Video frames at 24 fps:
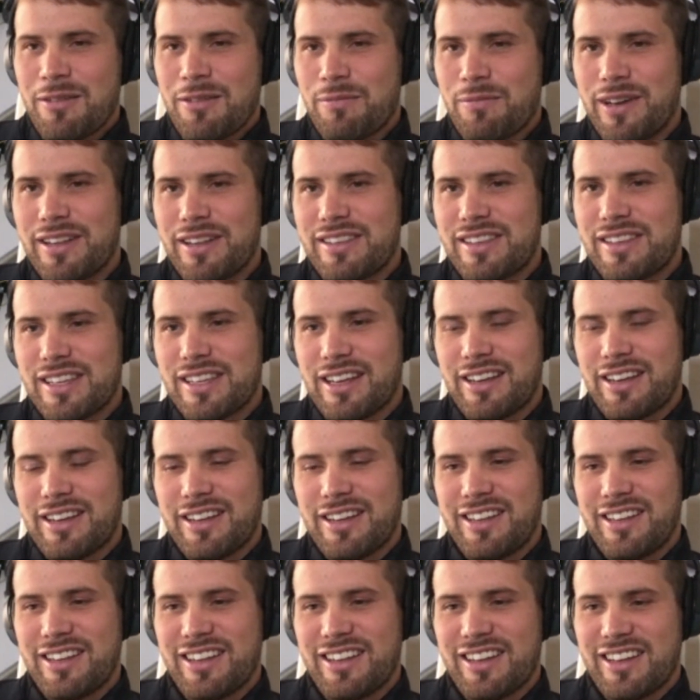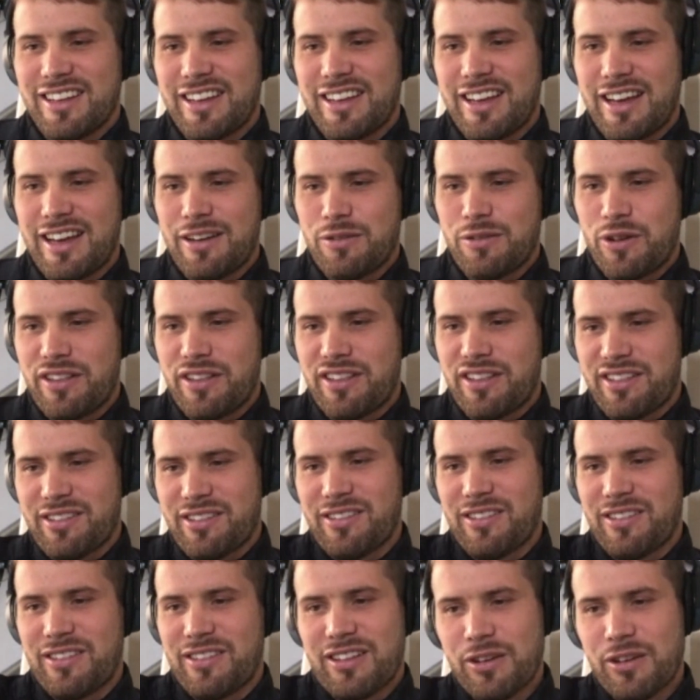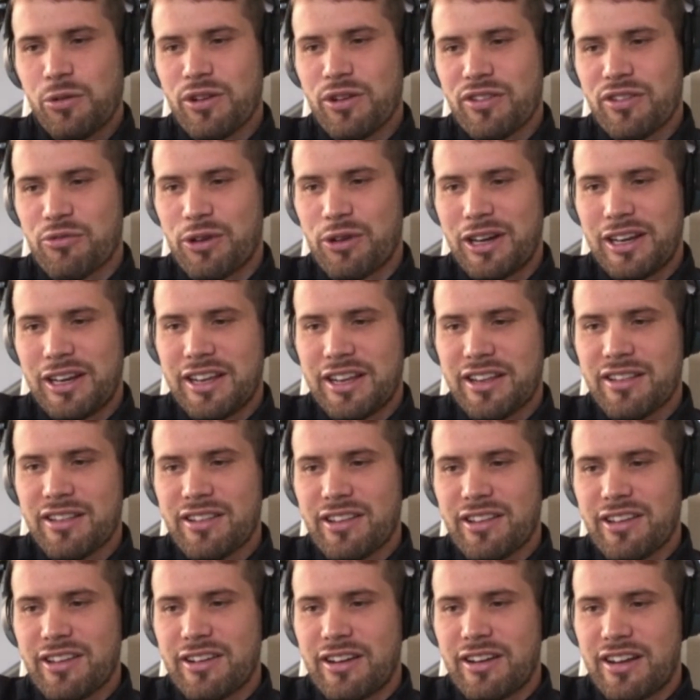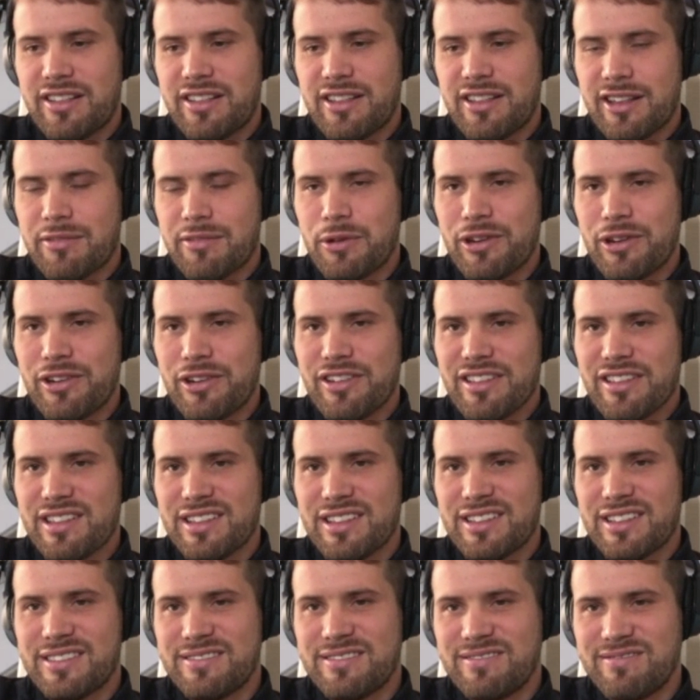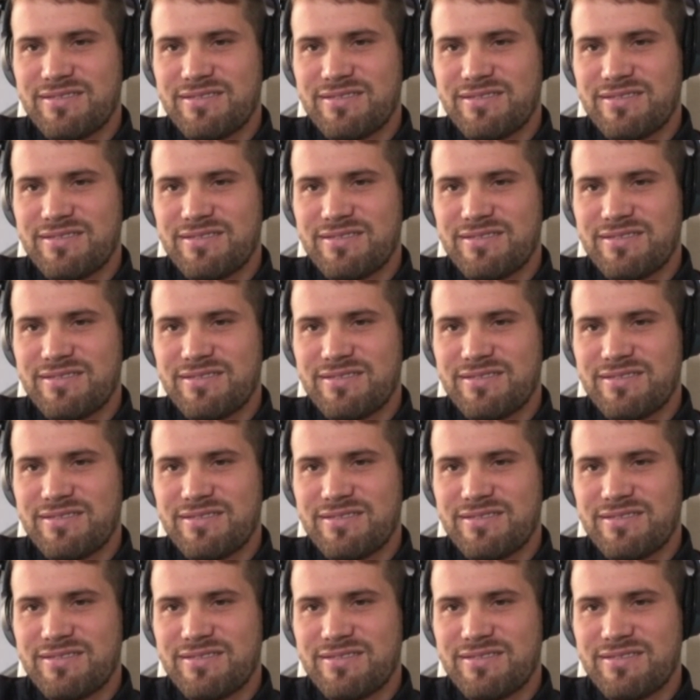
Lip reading: But yeah, it was really a nice experience.